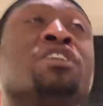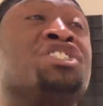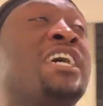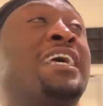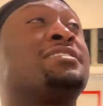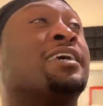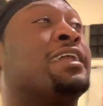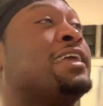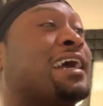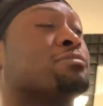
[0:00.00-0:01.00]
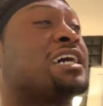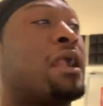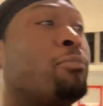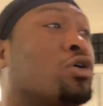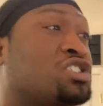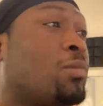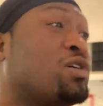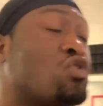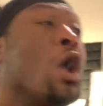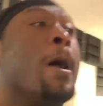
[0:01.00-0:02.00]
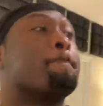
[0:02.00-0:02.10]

the shit and said, nigga, I'm tired of bullshitting with you.